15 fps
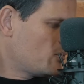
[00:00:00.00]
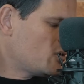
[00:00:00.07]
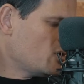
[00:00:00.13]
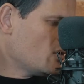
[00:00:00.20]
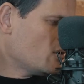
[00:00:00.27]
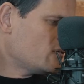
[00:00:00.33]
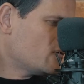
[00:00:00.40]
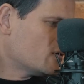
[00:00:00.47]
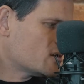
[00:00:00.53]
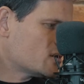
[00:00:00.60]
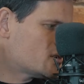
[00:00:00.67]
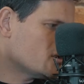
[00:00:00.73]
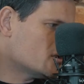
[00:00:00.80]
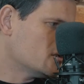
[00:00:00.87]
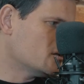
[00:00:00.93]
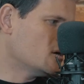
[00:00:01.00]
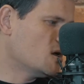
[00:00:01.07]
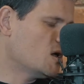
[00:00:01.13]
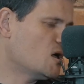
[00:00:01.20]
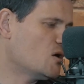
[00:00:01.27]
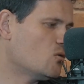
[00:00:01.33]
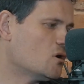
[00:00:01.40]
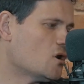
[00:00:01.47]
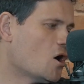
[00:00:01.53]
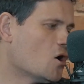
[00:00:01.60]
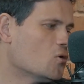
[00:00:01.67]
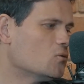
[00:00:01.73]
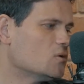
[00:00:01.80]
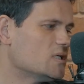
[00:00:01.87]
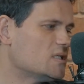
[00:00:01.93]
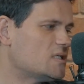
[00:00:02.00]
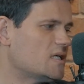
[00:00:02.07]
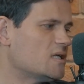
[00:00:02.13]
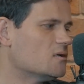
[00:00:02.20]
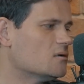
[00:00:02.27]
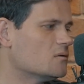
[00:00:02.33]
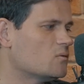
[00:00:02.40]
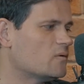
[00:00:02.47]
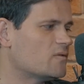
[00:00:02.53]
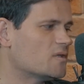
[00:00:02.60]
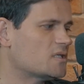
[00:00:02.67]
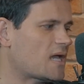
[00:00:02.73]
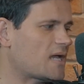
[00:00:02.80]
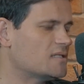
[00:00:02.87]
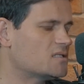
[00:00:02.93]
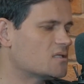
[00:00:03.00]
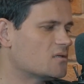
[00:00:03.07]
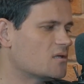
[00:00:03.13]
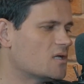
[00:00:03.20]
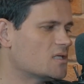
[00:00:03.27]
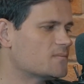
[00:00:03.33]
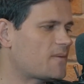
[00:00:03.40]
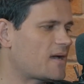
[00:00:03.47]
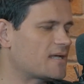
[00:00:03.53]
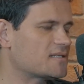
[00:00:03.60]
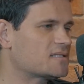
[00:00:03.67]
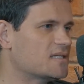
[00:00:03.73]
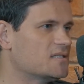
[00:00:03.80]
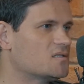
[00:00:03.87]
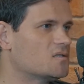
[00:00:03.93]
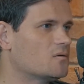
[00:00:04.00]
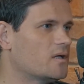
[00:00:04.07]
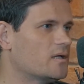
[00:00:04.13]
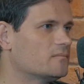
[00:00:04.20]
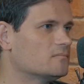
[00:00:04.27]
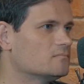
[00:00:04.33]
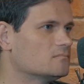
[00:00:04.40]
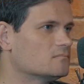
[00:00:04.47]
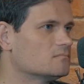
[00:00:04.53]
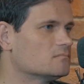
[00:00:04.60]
a pure function will only deal with the data that is passed into it.